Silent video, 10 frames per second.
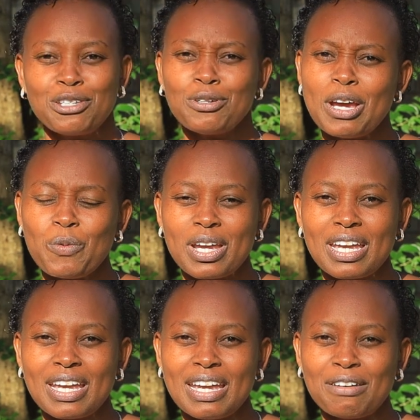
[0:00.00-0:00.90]
Today
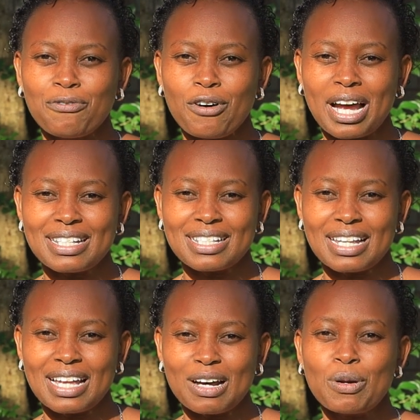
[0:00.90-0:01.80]
we in Focus,
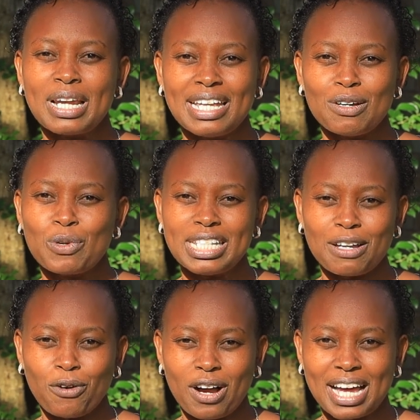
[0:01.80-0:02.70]

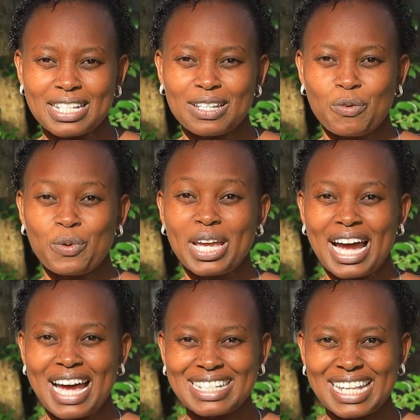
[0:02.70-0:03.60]
ULIZA Focus, we
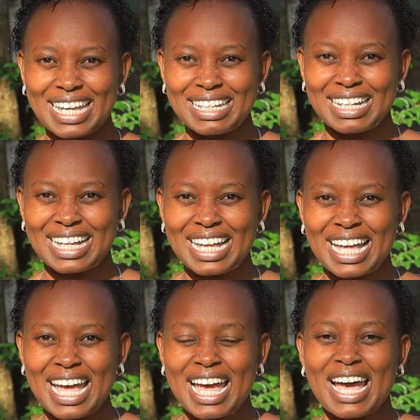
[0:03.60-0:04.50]
are asking,
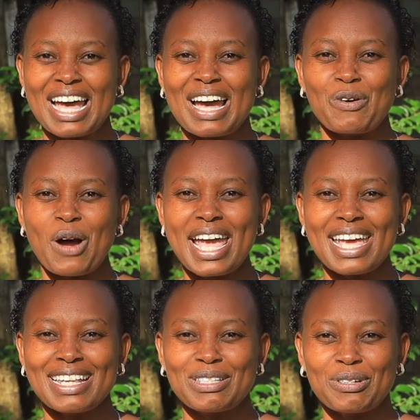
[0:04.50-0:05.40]

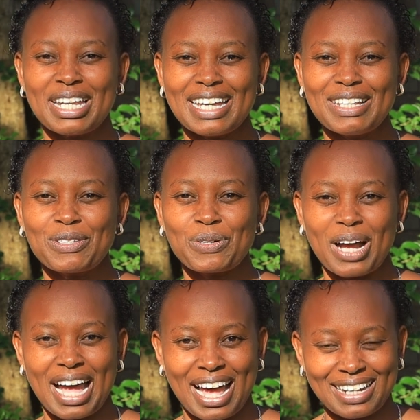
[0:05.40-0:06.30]
why is today too
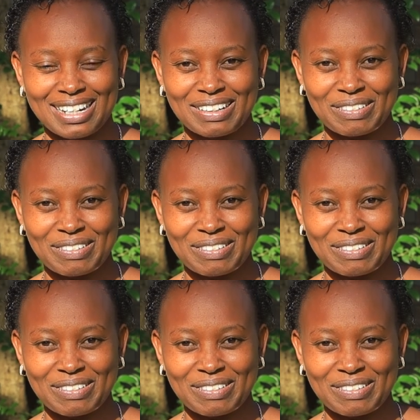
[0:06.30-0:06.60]
hard?